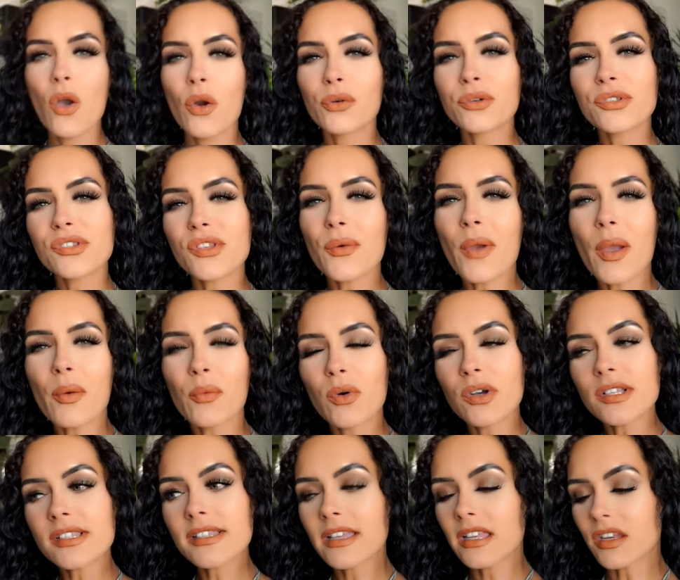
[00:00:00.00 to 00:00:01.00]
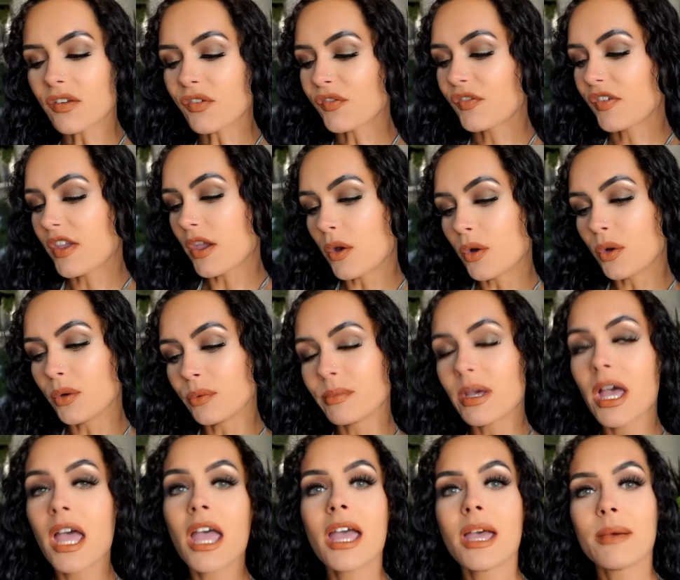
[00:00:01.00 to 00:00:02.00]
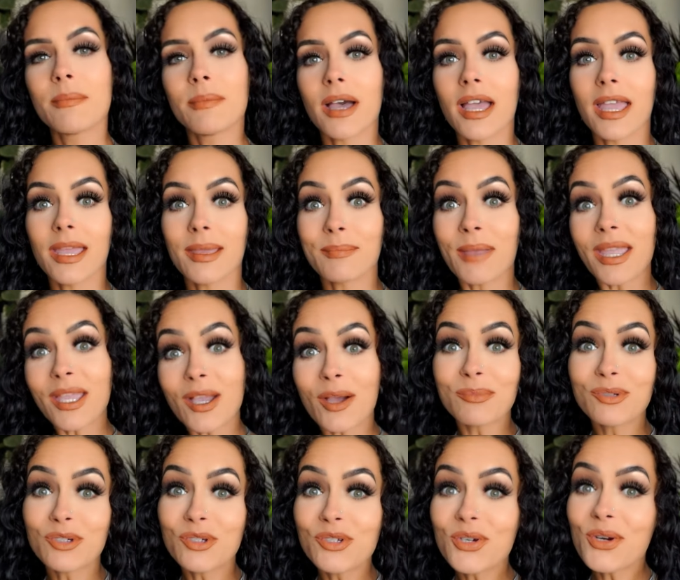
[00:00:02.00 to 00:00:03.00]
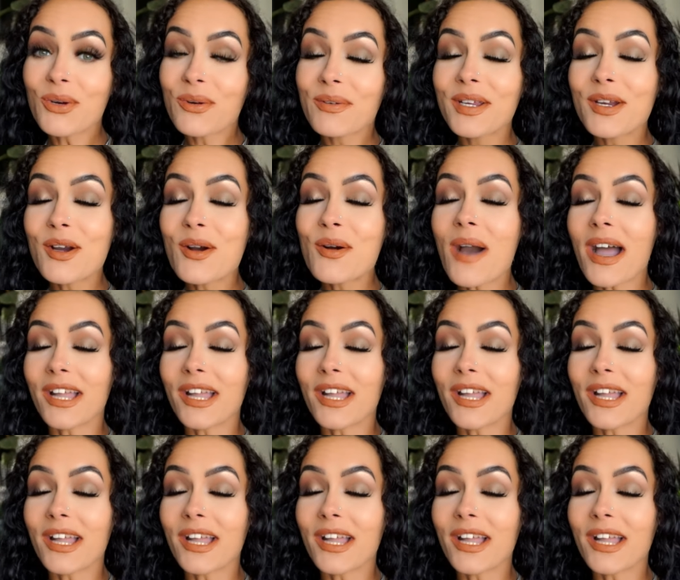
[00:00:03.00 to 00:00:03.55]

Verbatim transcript: Also, I was gonna film my makeup tutorial.